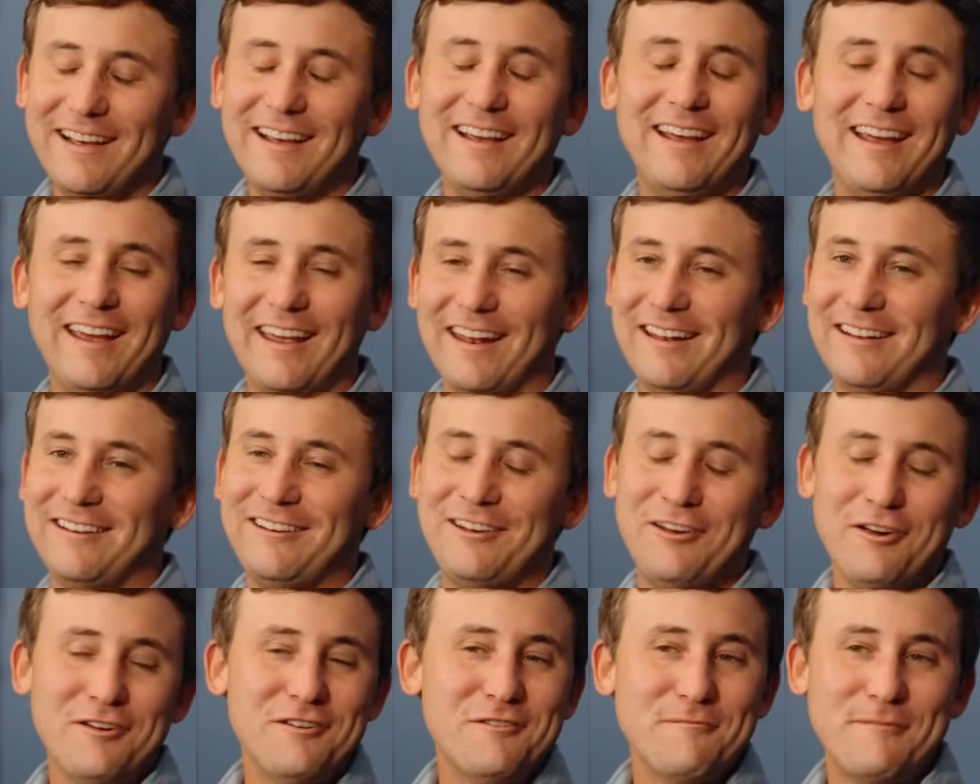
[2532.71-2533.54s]
and it
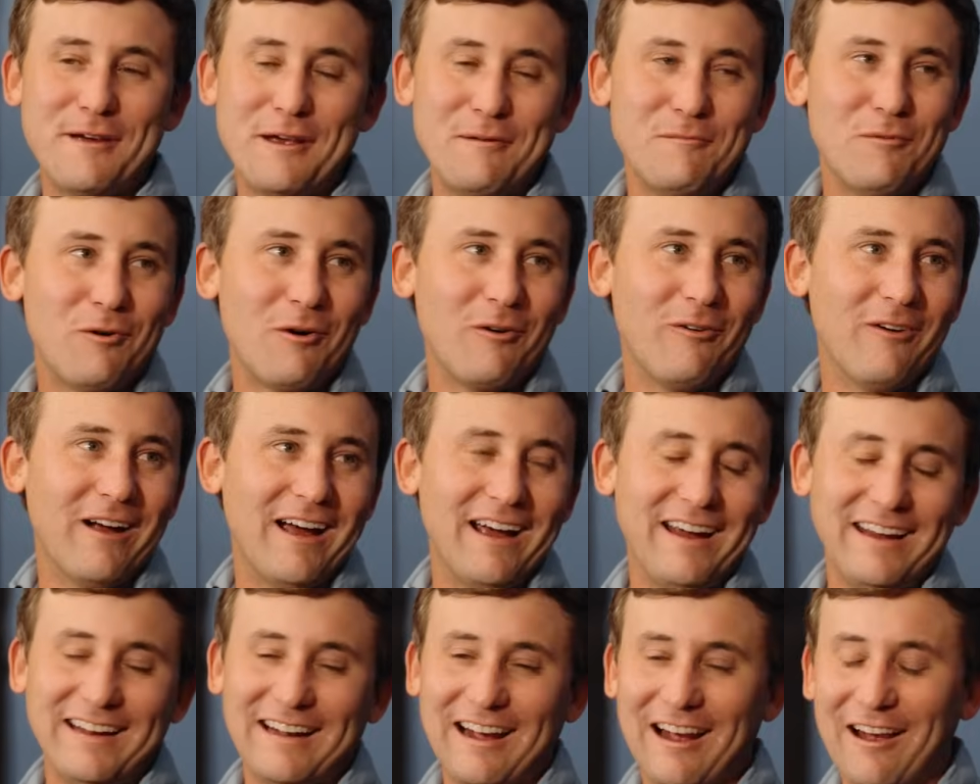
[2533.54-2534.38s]
couldn't have been more
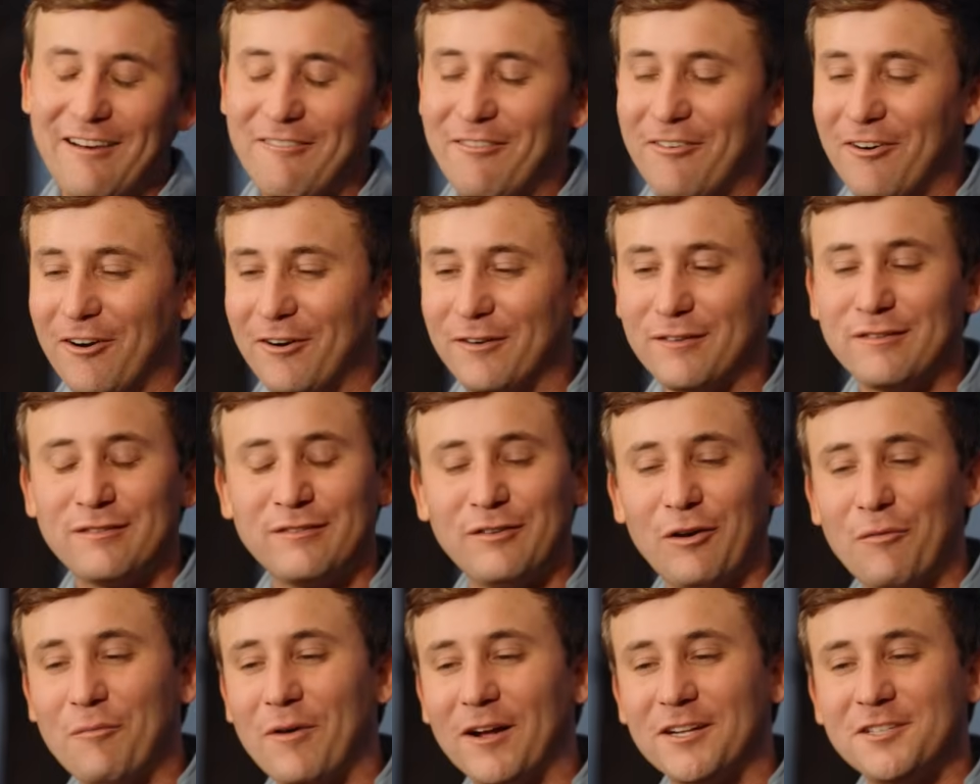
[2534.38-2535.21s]
right i've learned
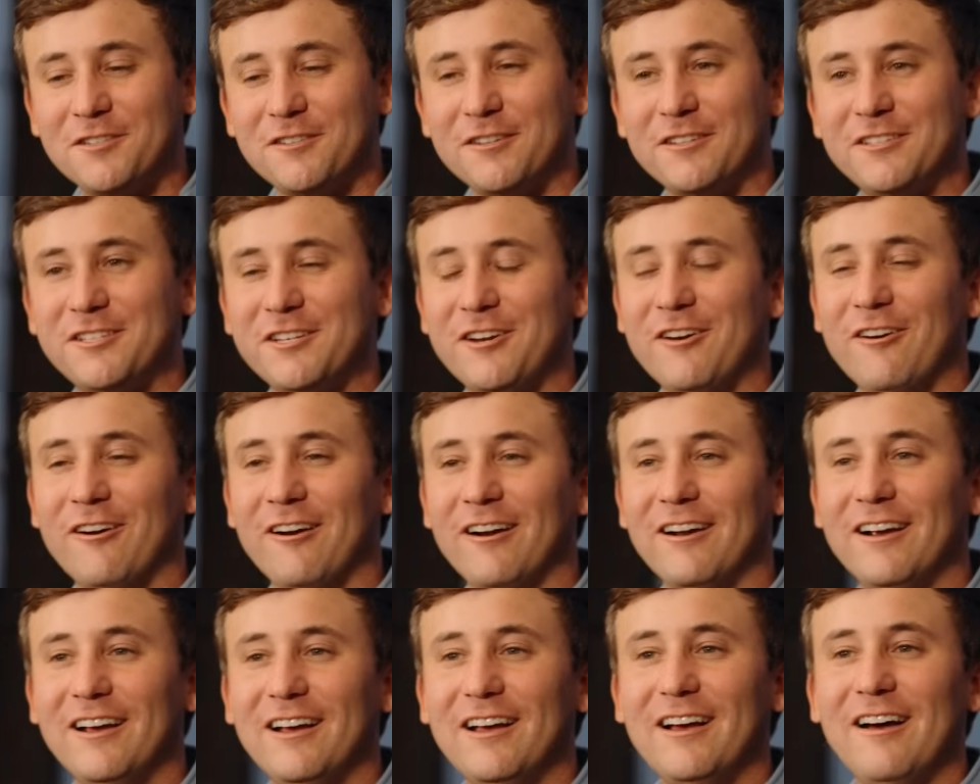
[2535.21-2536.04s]
so much this
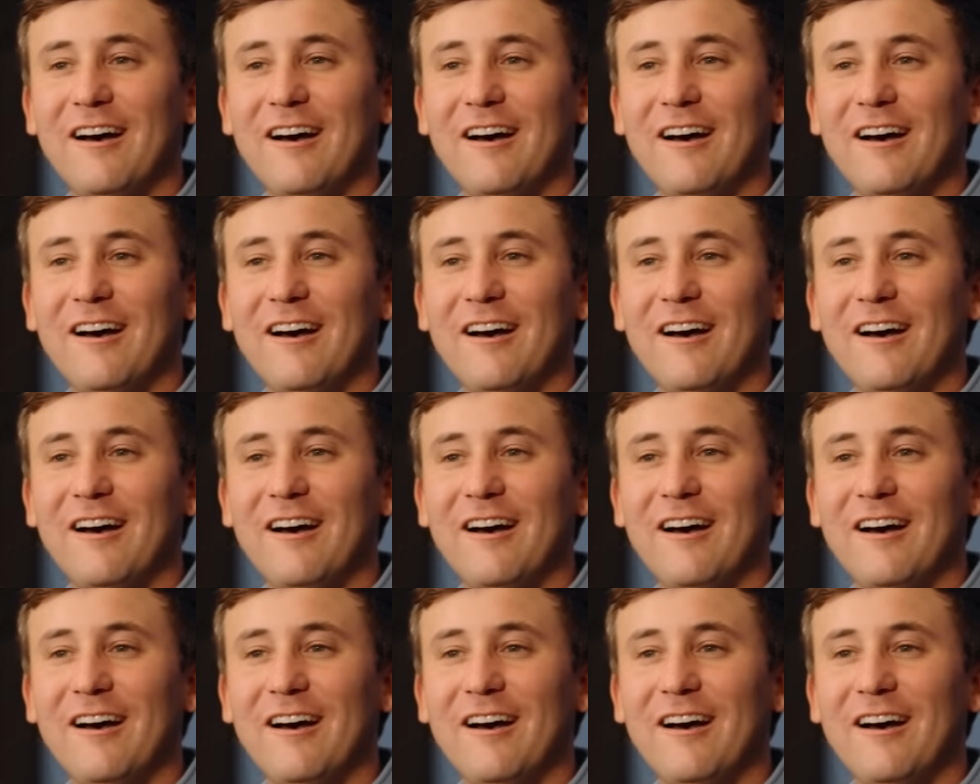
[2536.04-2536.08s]
year